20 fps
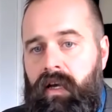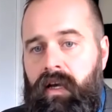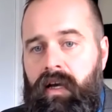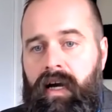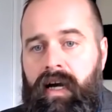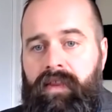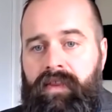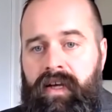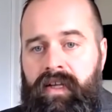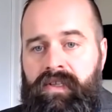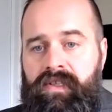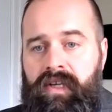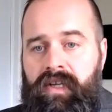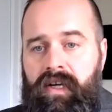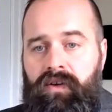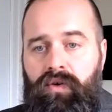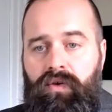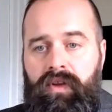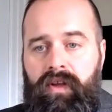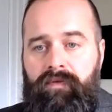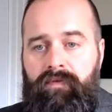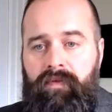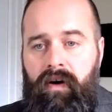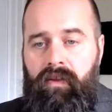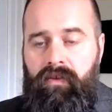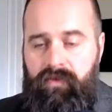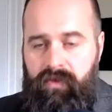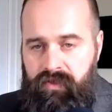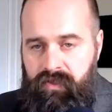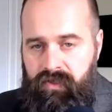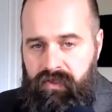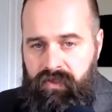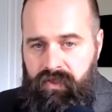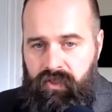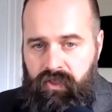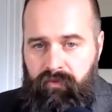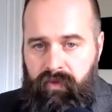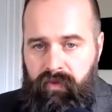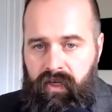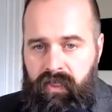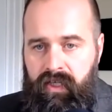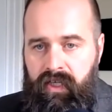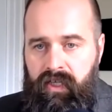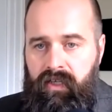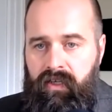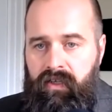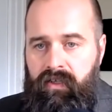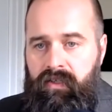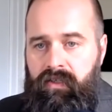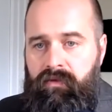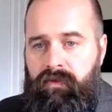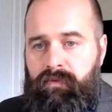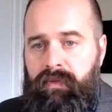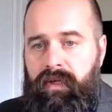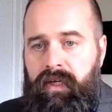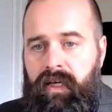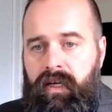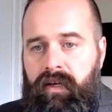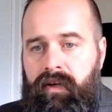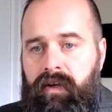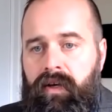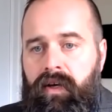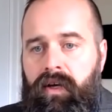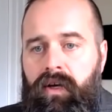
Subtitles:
I then said, Holy Father, this is Sister Benedicta speaking,